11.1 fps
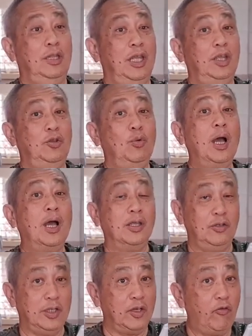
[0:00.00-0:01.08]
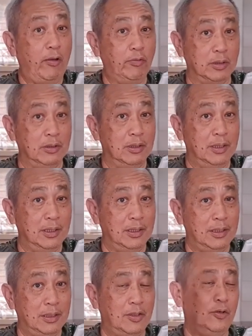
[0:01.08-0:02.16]
there you are. You can travel.
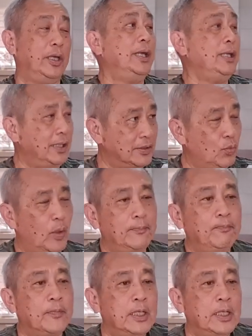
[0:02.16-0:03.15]
Okay, that's one.